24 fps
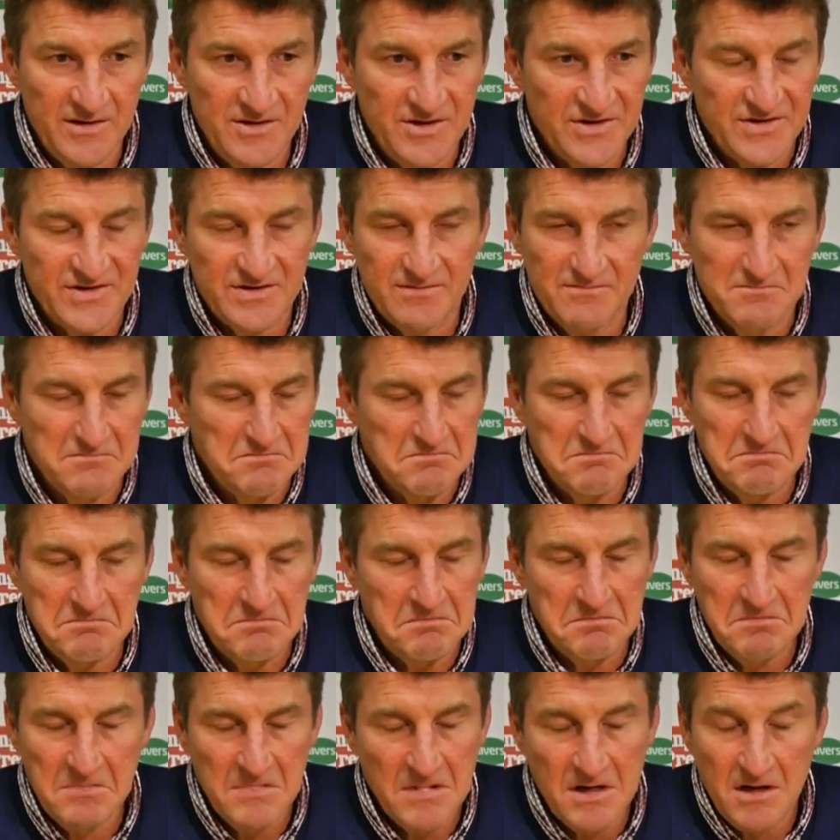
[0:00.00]
just
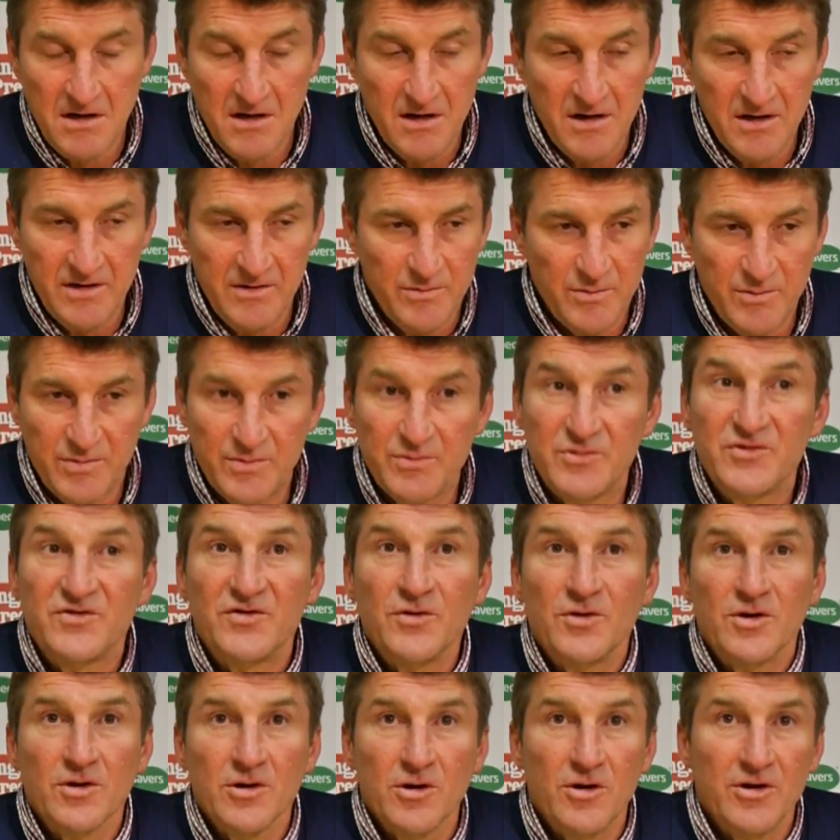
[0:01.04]

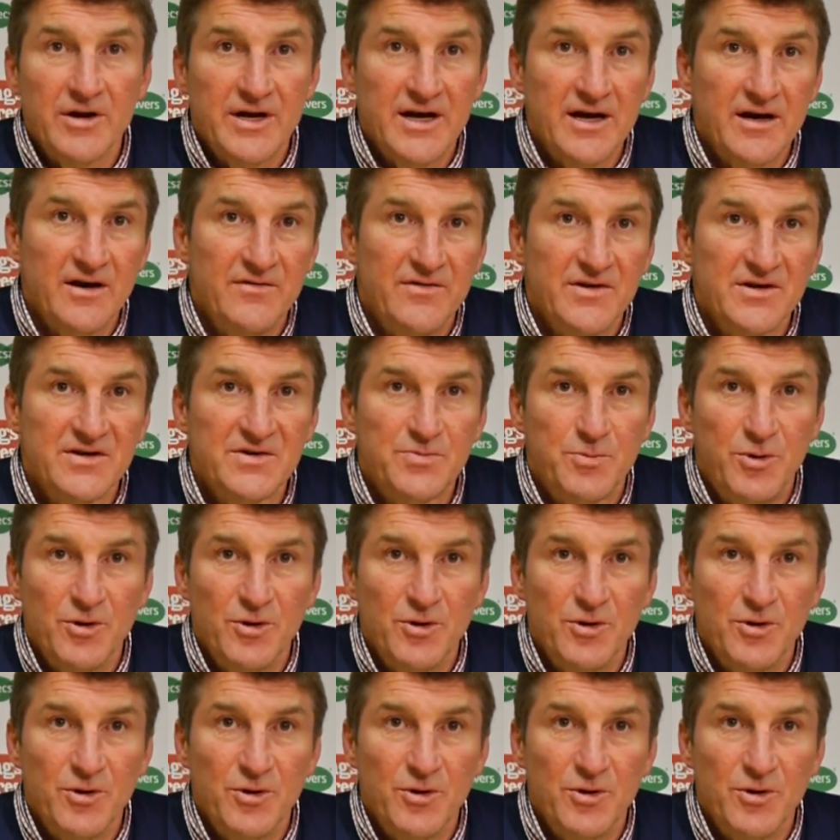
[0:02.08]
took a lot out of us,